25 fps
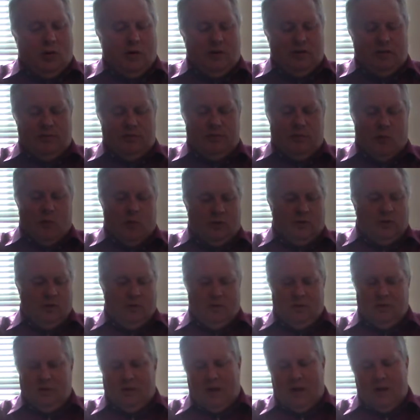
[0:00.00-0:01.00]
de force,
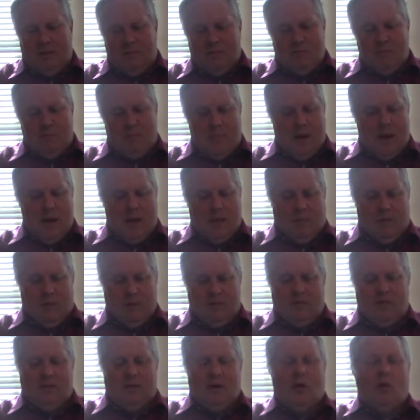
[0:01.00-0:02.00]
this is a
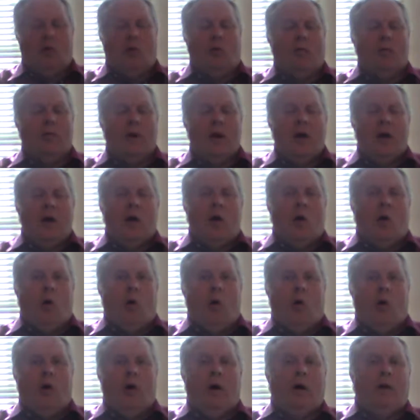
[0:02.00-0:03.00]
mammoth tome
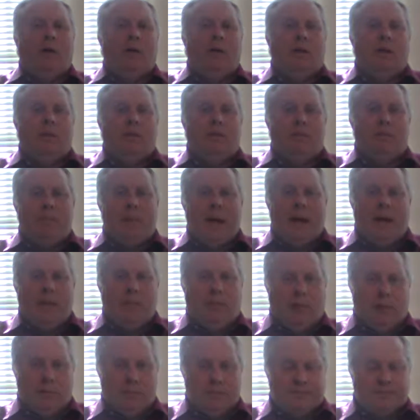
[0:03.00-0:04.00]
on the
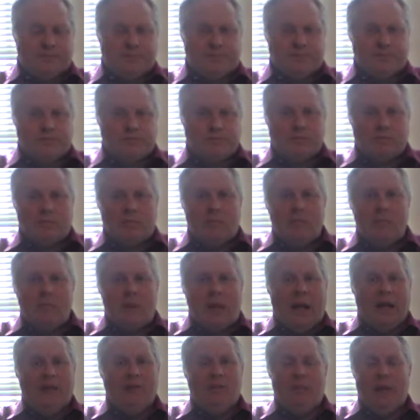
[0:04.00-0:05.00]
Bible.
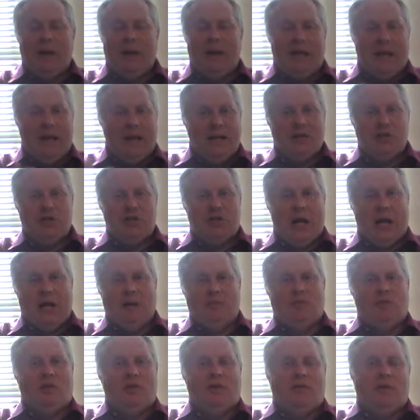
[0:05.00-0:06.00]
He's a big King
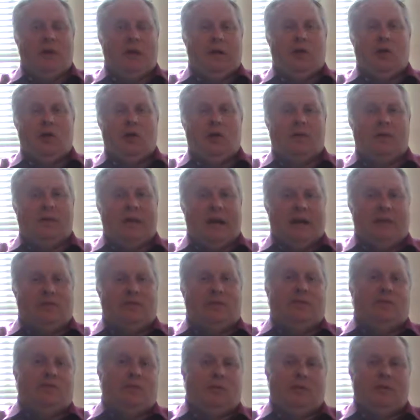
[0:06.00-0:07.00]
James defender,
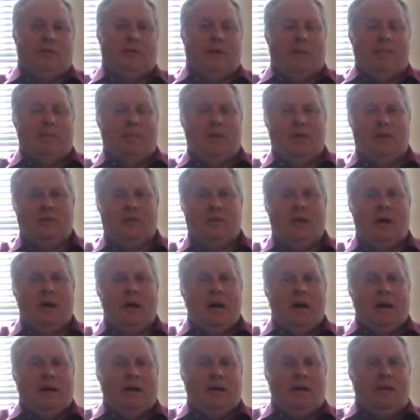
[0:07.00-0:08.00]
Textus Receptus
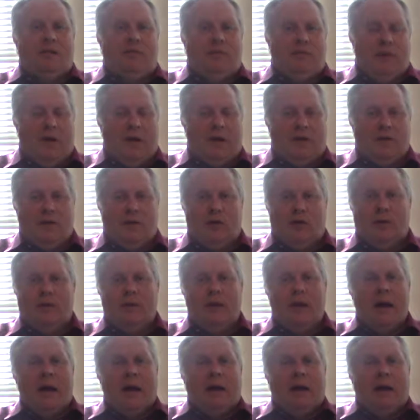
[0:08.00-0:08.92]
defender.